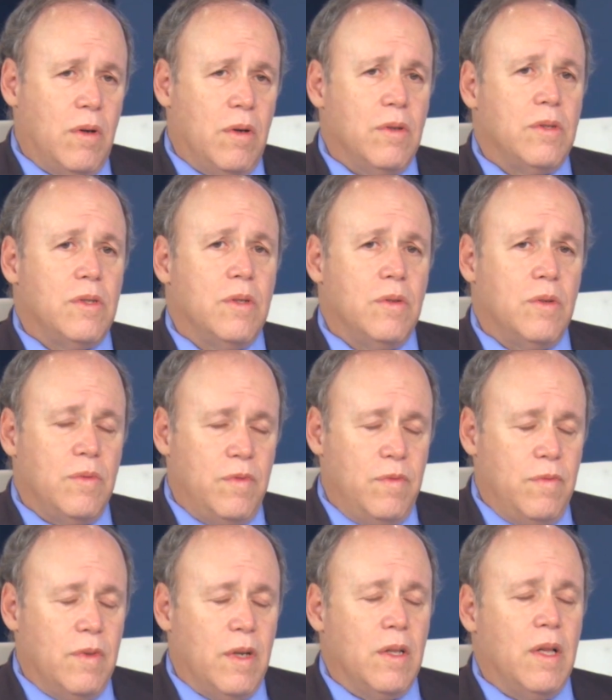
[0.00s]
also
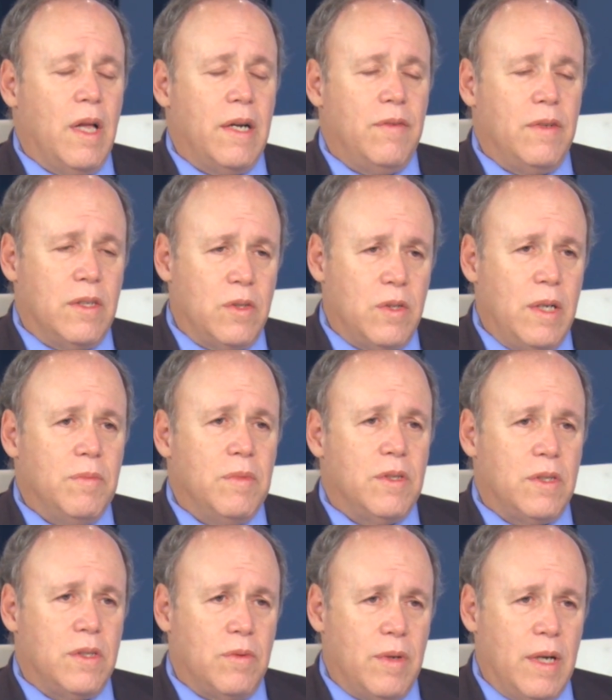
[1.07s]
a lot of
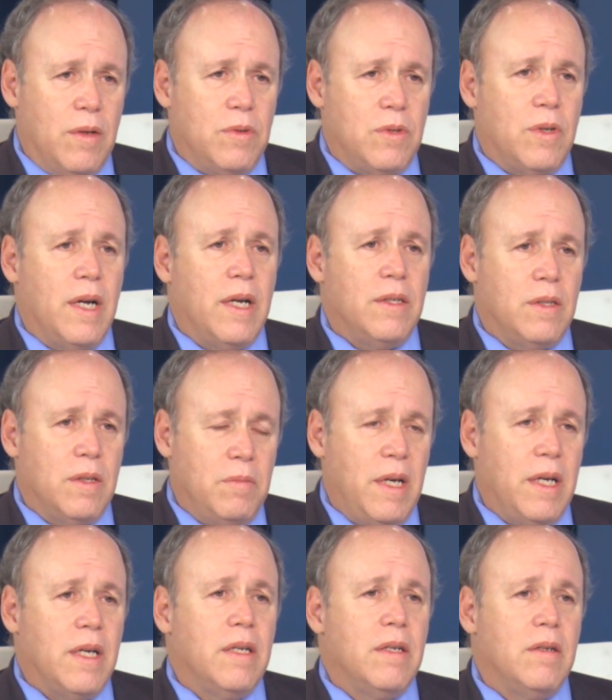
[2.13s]
extremists around trying to
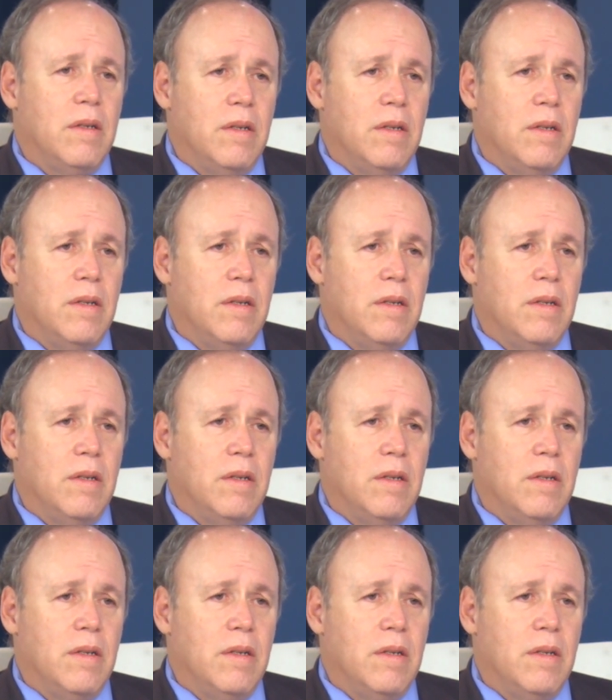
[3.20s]
make it